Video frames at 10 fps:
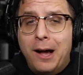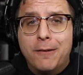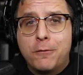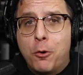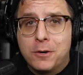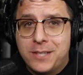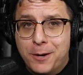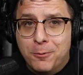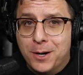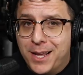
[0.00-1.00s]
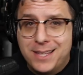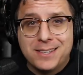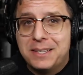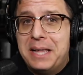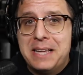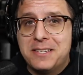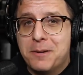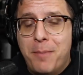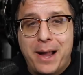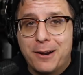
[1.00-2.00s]
Of course I would. It's a
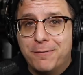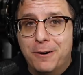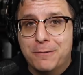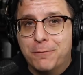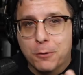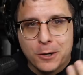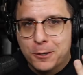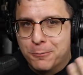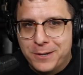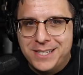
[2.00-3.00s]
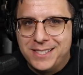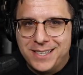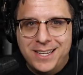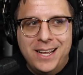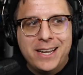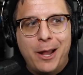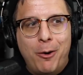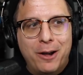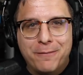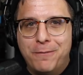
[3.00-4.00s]
classic microphone for a reason.
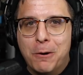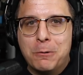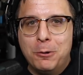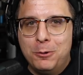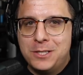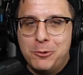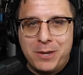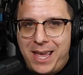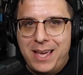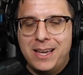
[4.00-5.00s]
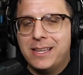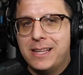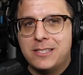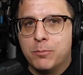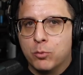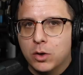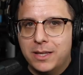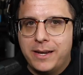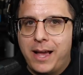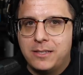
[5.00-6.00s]
Now, on vocals, you can get some
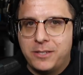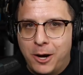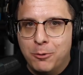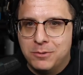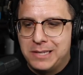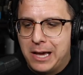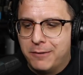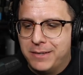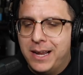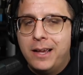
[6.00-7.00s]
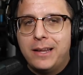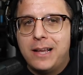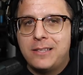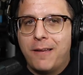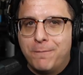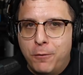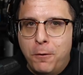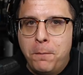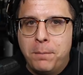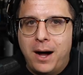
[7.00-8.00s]
really nice tones out of it. It has that
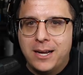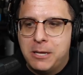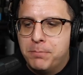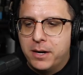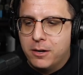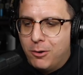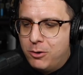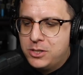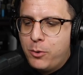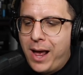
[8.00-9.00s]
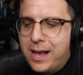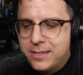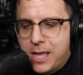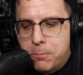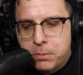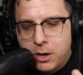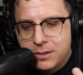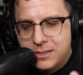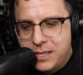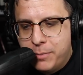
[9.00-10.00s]
full body, but it also has that
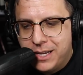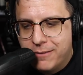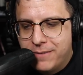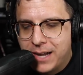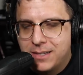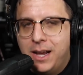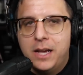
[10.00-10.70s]
proximity effect